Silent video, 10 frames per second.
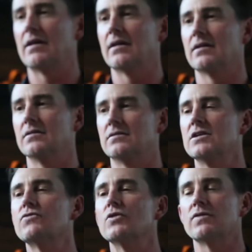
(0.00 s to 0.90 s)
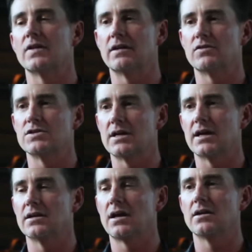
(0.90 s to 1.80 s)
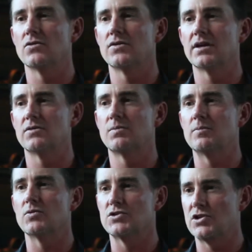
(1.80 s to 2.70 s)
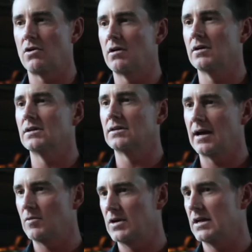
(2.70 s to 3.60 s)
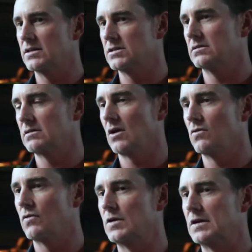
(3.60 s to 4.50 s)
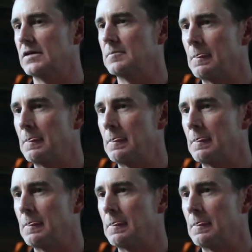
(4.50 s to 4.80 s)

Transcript: and different flavors that I don't think people saw in Cabernets in California.